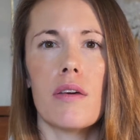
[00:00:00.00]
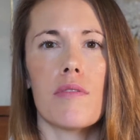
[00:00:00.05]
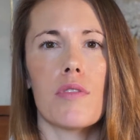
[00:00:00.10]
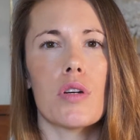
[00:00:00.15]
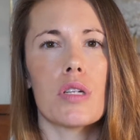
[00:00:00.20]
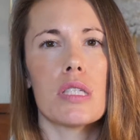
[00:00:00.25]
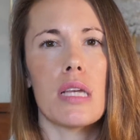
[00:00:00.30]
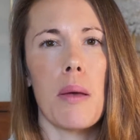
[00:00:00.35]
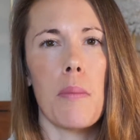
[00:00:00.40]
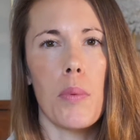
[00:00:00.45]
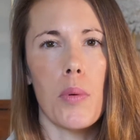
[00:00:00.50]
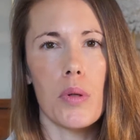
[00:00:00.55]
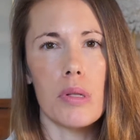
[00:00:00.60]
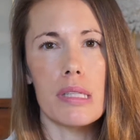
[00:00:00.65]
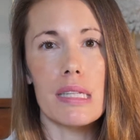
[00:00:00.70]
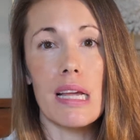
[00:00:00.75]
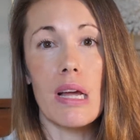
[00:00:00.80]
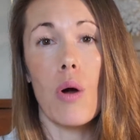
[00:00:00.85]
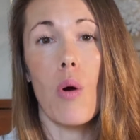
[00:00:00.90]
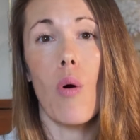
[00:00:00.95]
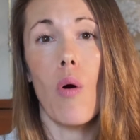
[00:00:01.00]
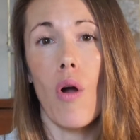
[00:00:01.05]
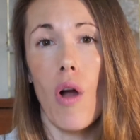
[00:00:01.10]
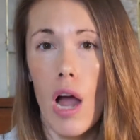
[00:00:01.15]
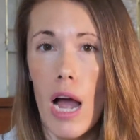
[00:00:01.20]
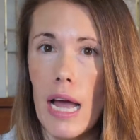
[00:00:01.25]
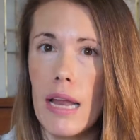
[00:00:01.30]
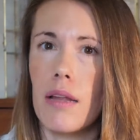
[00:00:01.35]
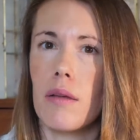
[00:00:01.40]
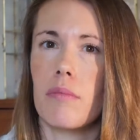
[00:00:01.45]
For example,
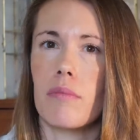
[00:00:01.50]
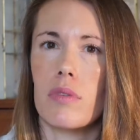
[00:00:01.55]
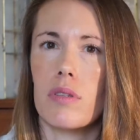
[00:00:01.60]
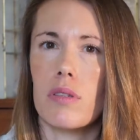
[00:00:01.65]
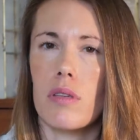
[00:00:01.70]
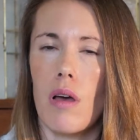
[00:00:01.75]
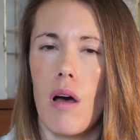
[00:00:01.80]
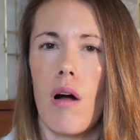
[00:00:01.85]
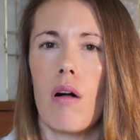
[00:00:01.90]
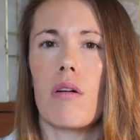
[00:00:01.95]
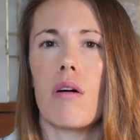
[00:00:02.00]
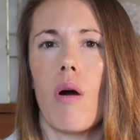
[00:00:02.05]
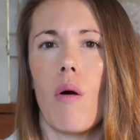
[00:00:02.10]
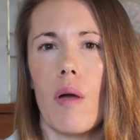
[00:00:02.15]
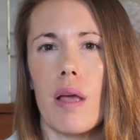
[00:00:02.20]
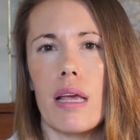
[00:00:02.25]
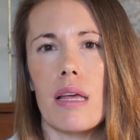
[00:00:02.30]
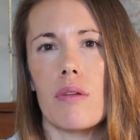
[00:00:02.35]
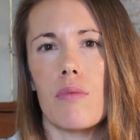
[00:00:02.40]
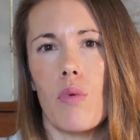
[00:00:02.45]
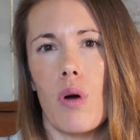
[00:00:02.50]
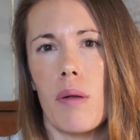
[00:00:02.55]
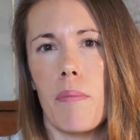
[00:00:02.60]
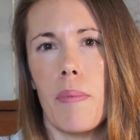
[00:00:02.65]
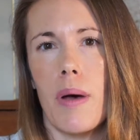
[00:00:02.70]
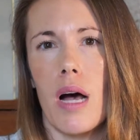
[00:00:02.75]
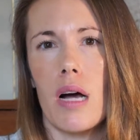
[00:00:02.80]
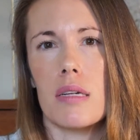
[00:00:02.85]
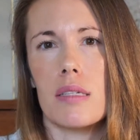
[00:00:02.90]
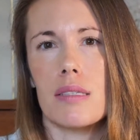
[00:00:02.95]
decor items all going in one
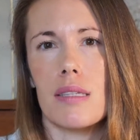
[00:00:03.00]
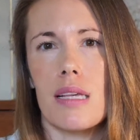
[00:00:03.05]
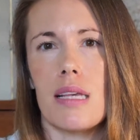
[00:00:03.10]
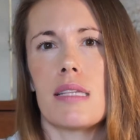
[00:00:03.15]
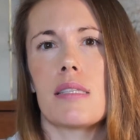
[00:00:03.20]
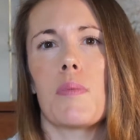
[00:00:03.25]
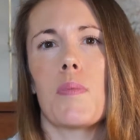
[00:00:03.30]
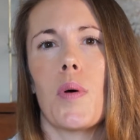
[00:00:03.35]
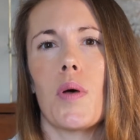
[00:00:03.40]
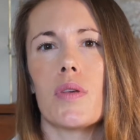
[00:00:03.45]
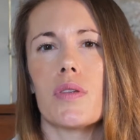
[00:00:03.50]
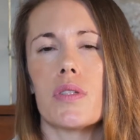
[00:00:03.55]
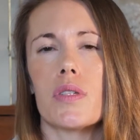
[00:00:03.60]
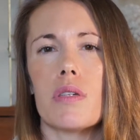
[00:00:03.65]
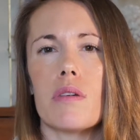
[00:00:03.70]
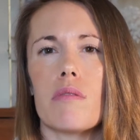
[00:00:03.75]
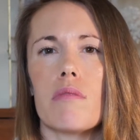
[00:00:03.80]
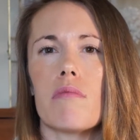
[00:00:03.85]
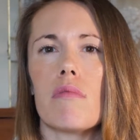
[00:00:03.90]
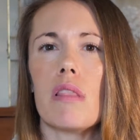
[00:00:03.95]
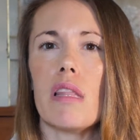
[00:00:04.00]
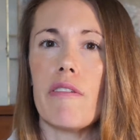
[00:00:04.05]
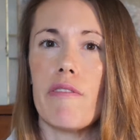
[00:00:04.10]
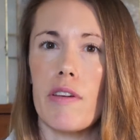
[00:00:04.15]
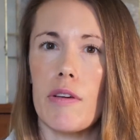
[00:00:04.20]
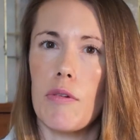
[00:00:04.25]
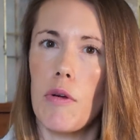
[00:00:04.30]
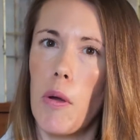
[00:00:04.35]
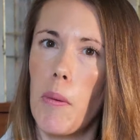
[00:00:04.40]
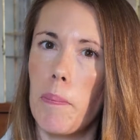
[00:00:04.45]
box as opposed to
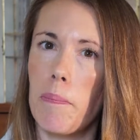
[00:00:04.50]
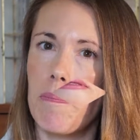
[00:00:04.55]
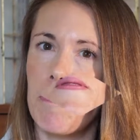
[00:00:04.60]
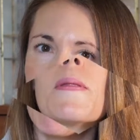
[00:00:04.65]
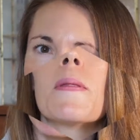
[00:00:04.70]
living room.